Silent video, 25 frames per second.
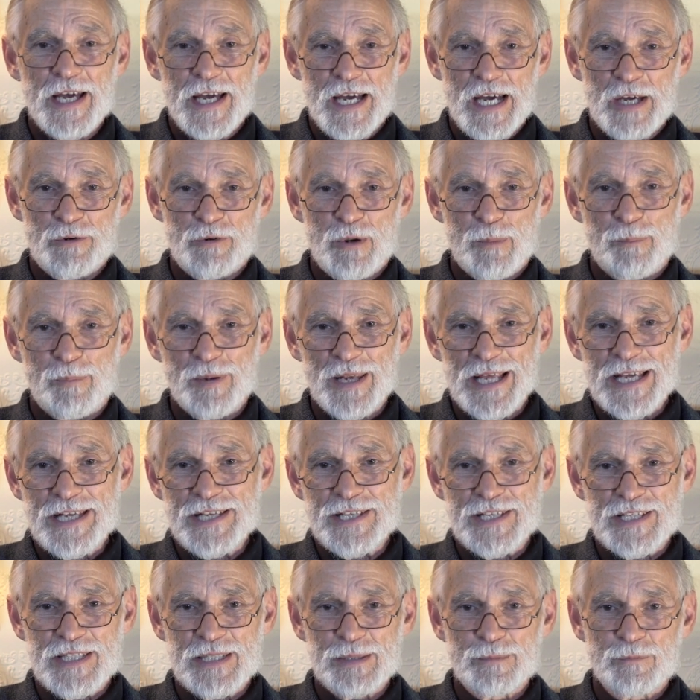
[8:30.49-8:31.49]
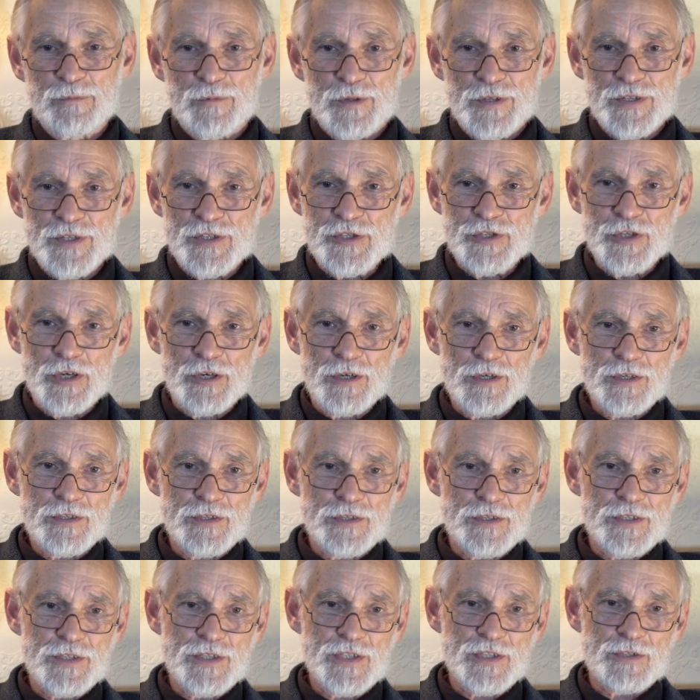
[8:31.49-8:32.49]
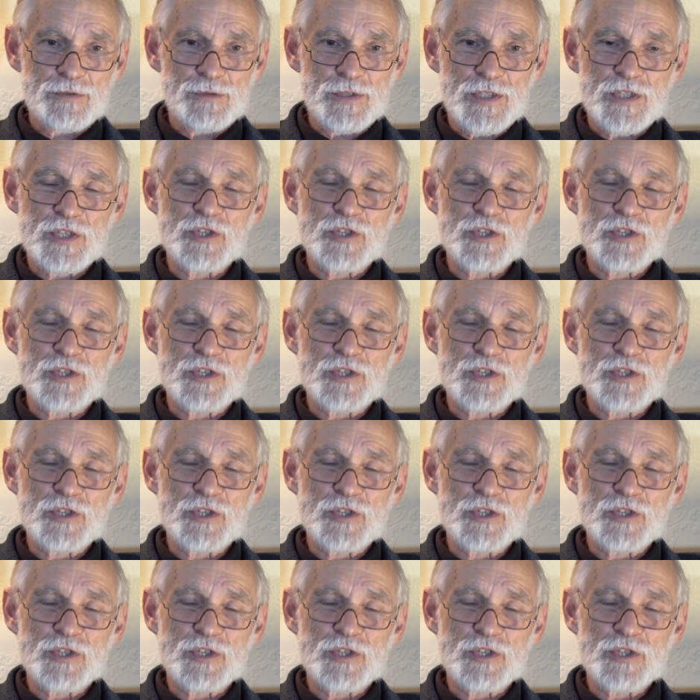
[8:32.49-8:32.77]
and replace them with doctors who are